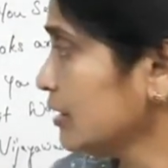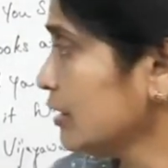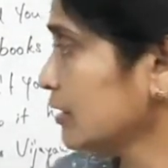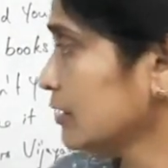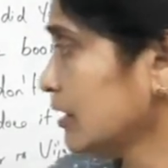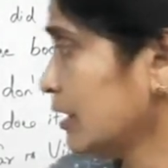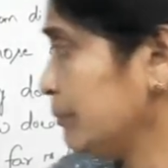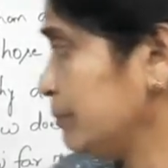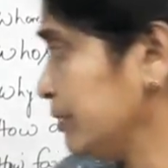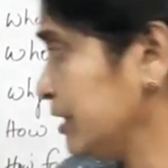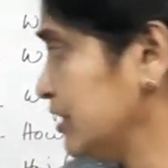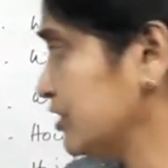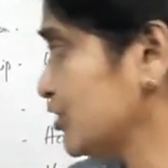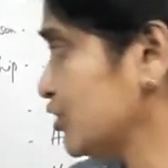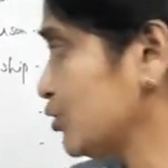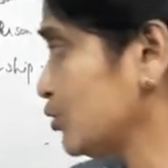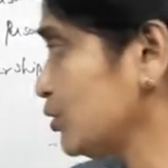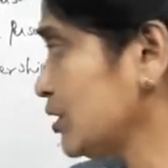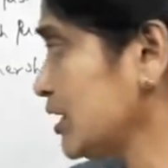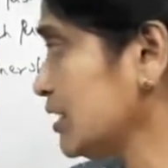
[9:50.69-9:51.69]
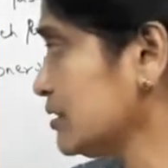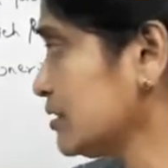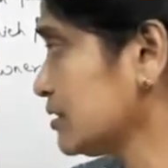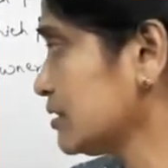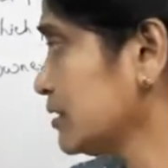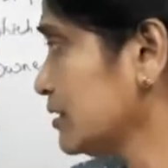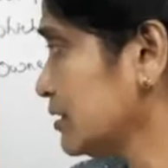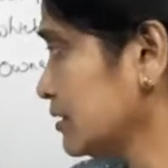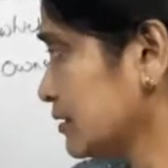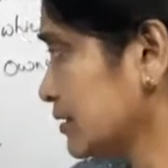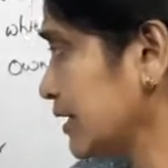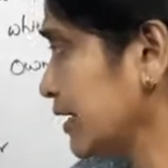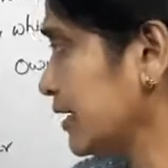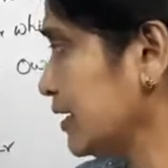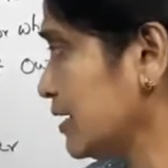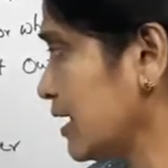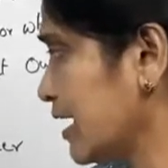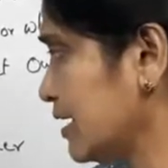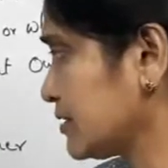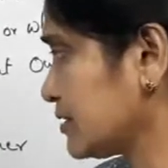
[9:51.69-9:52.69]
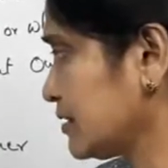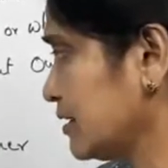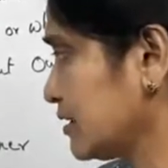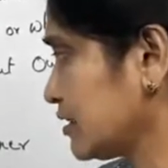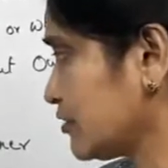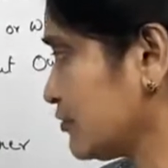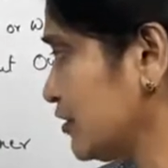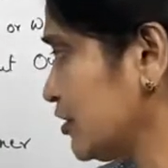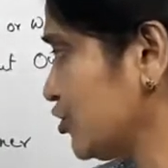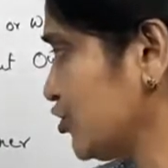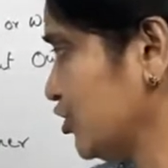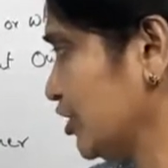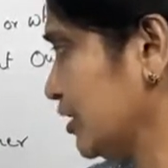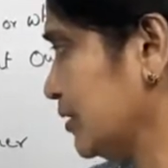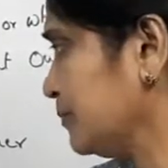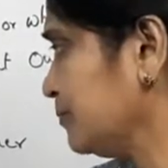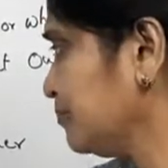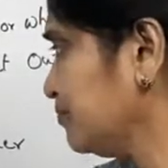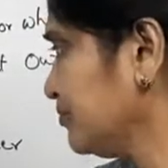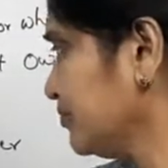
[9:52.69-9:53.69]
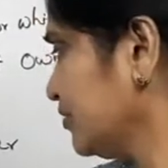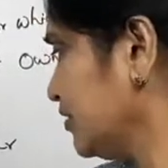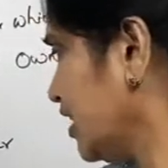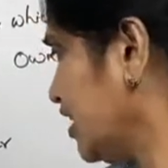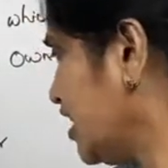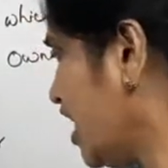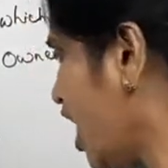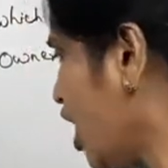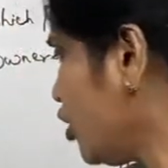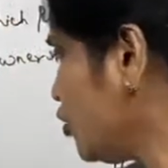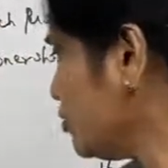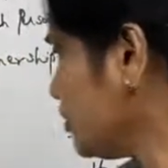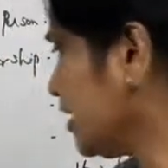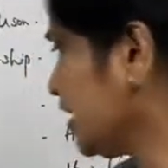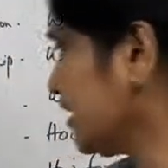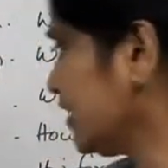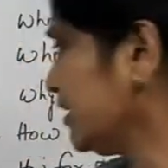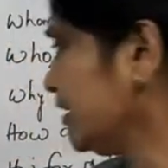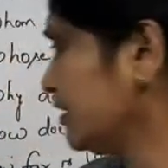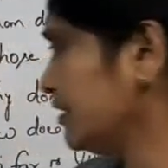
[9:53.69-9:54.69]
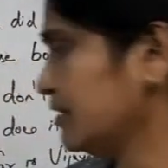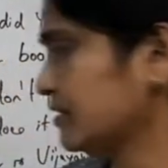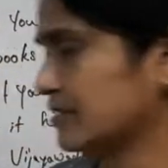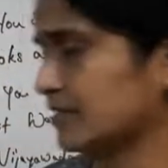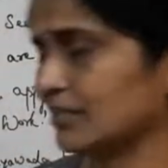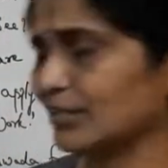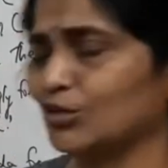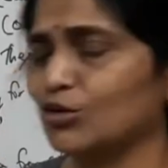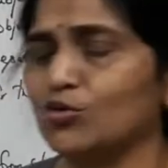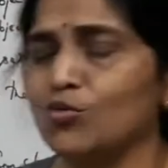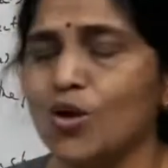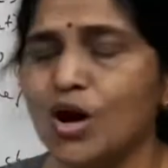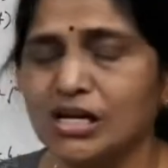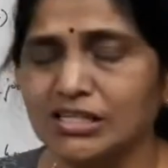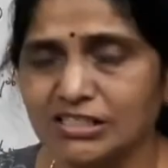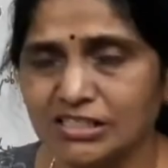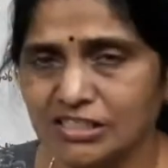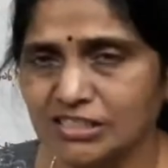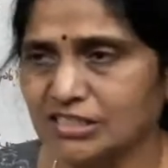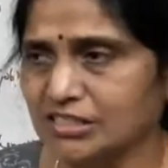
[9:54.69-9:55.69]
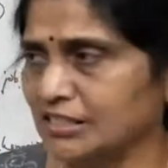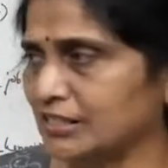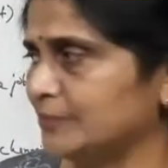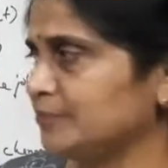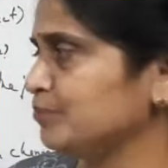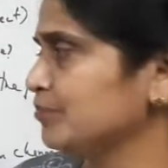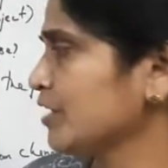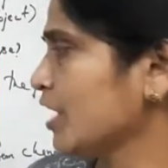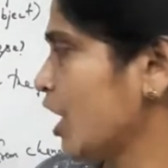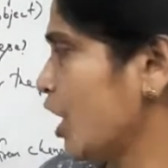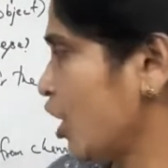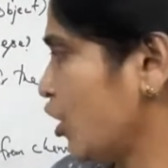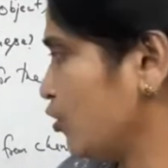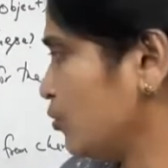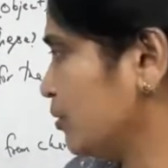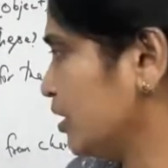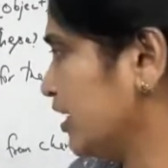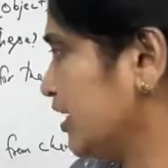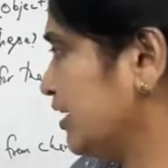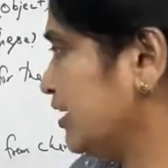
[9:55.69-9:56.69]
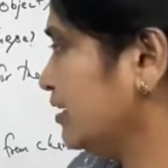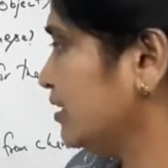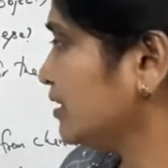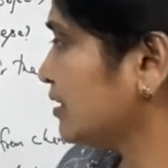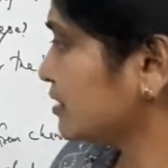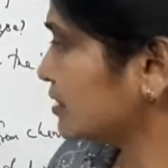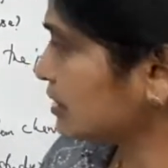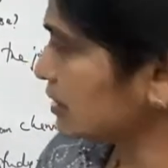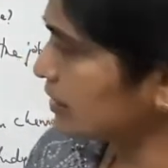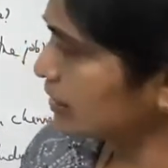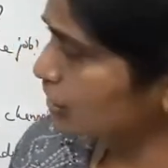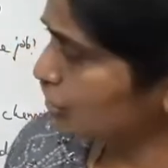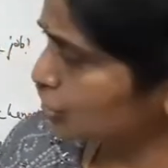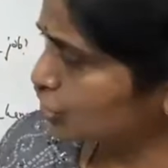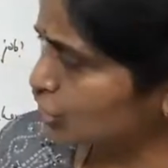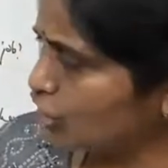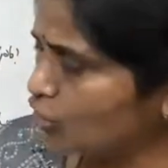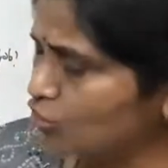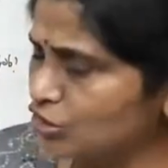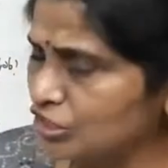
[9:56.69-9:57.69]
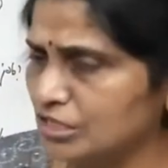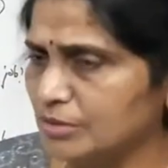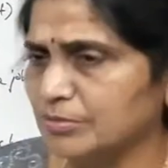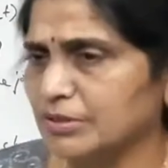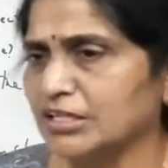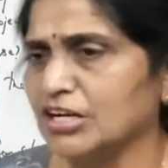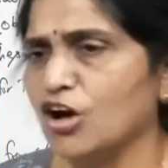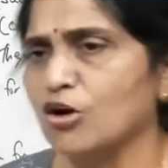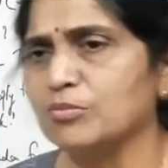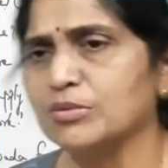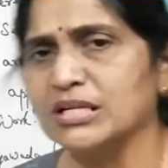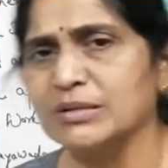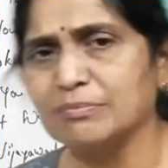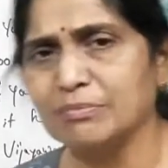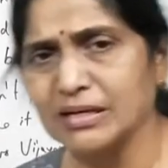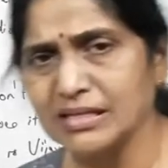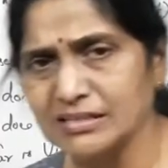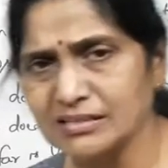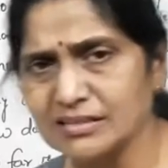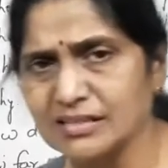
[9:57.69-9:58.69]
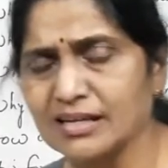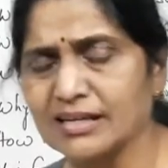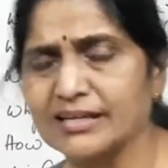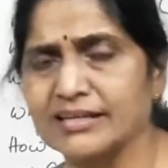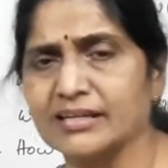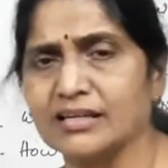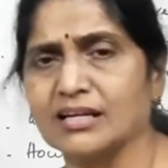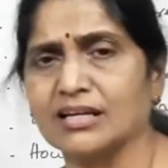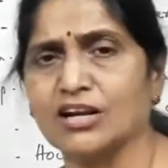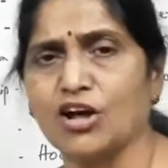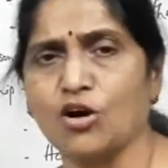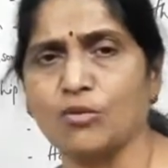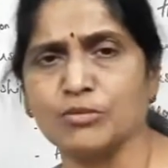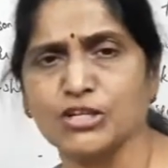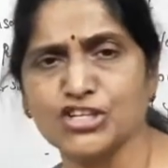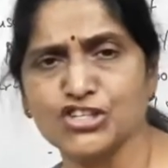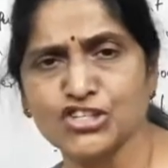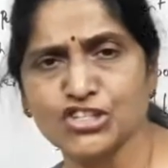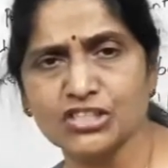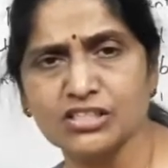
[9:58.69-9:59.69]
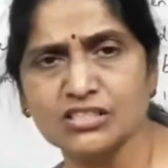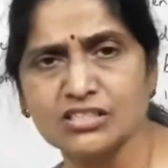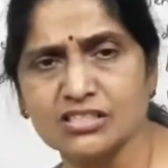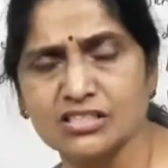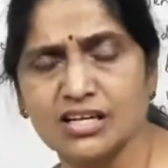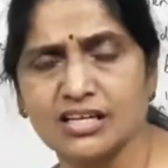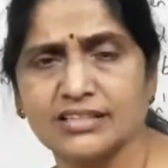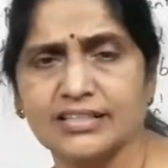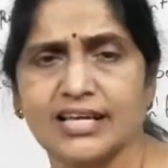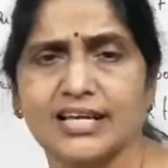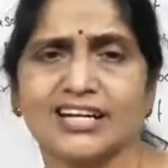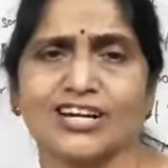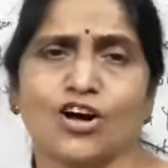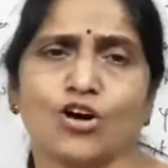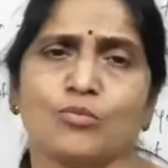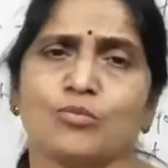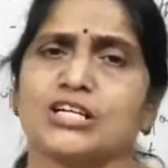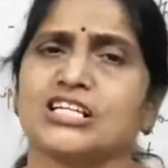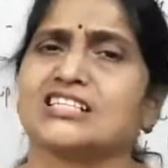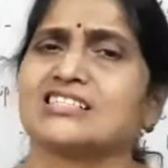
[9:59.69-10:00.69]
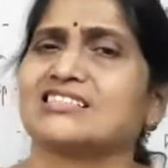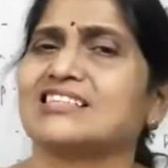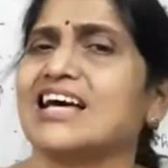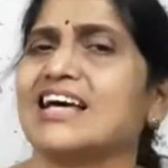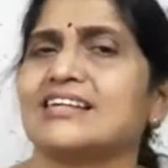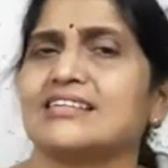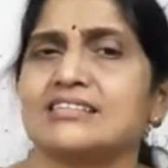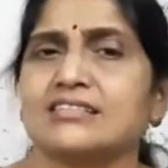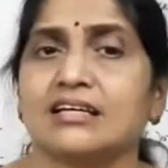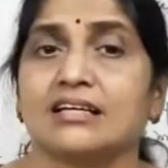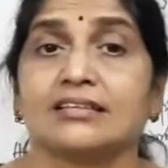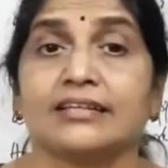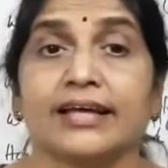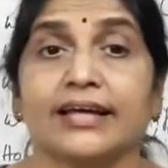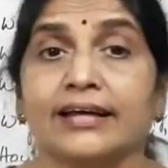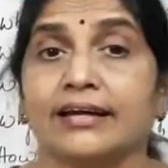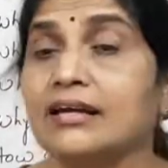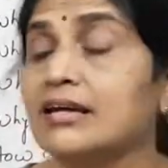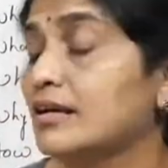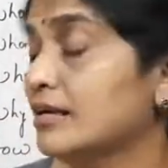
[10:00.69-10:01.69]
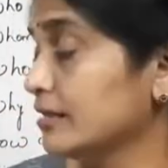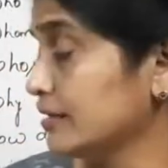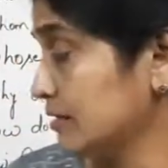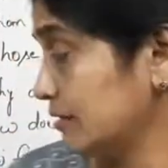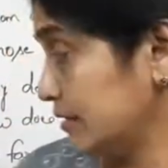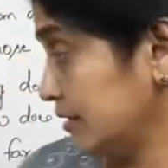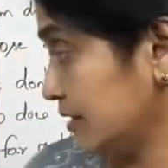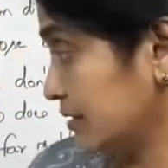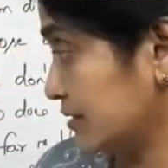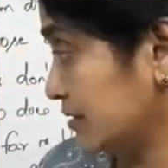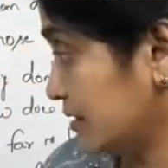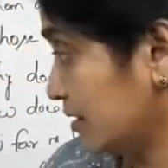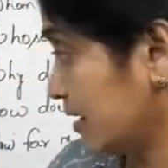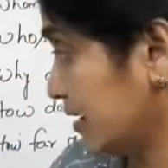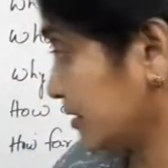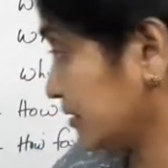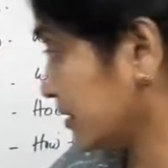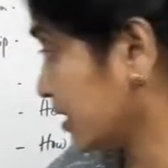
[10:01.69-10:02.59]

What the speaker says: BA students, they can ask that question. Then how many is a quantity. How many? See, it is countable. How many pens are here? How many shirts are there? How many saris are there? Just like